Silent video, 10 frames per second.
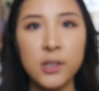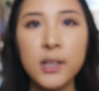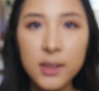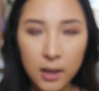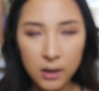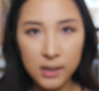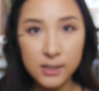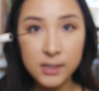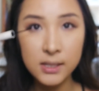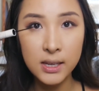on it that
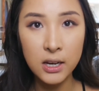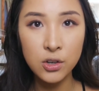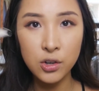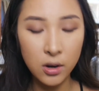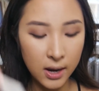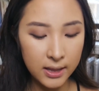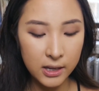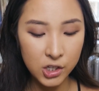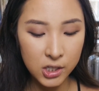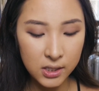extend your
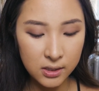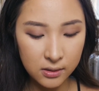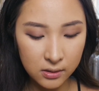eyelashes.